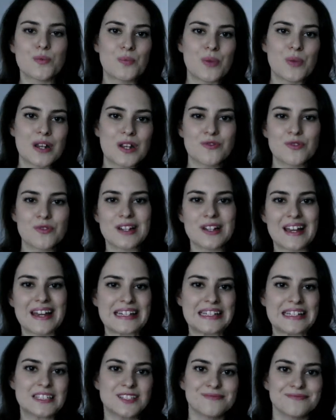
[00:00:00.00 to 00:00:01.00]
A bit of a,
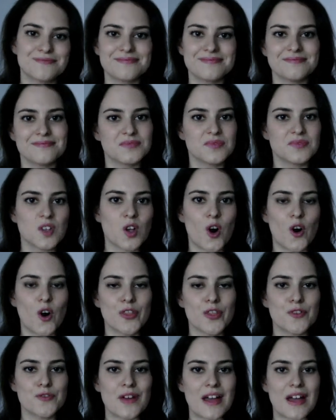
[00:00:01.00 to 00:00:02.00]
like,
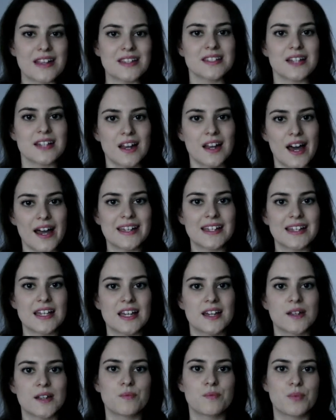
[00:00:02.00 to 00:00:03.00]
on the fence. I
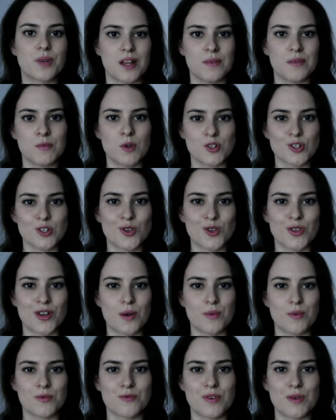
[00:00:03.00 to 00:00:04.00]
like it, but I'm not sure
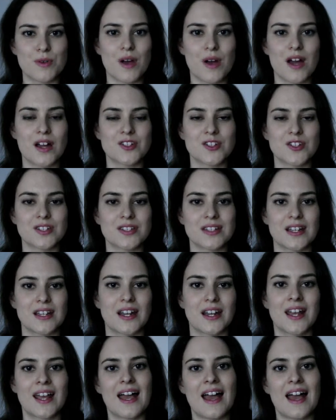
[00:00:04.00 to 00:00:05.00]
that I would repurchase
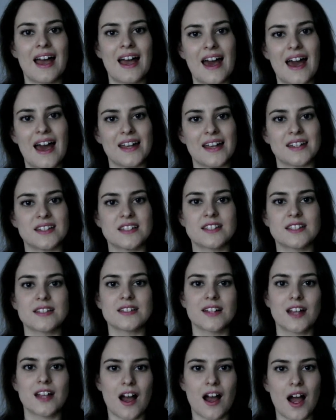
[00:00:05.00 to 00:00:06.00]
it, and
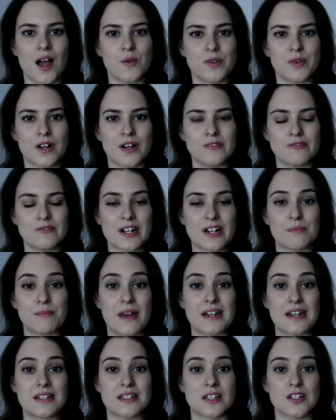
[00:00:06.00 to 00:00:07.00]
I would only
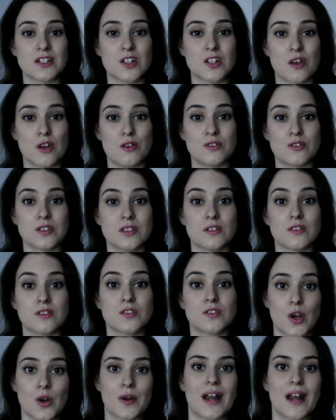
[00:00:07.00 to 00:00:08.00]
recommend it to those
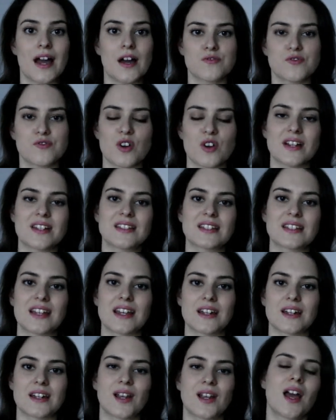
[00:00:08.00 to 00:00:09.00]
that don't have dry
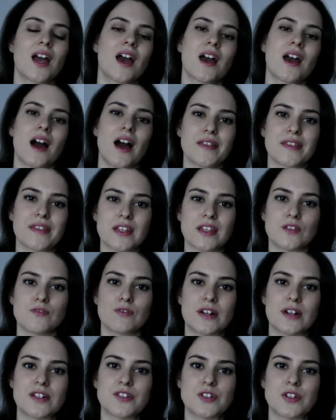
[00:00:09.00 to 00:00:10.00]
skin. I think
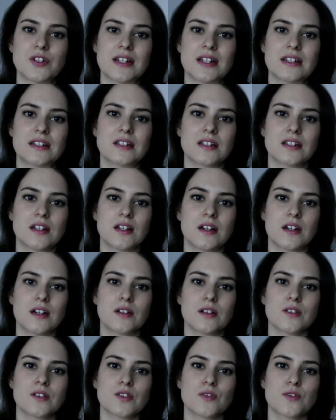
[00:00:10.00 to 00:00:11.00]
you really do need
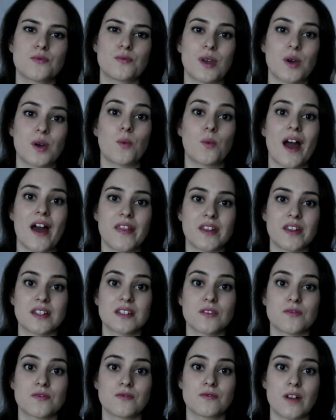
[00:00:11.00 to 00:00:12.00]
to sort of be aware that
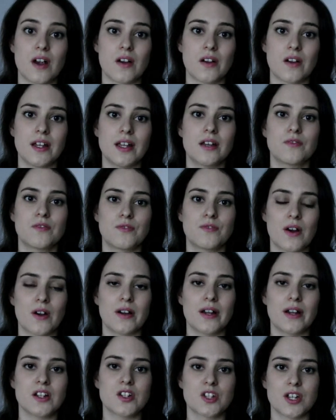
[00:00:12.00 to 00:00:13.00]
it's a very,
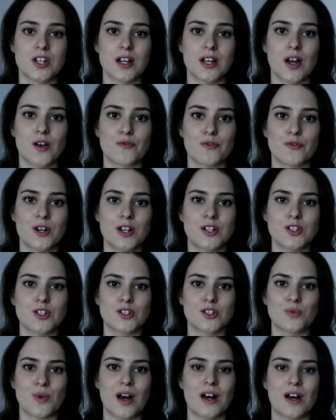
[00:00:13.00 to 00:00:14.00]
very sheer coverage
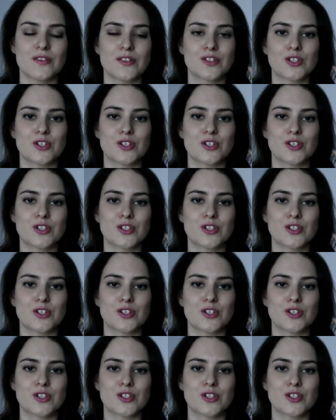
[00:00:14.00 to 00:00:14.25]
as well.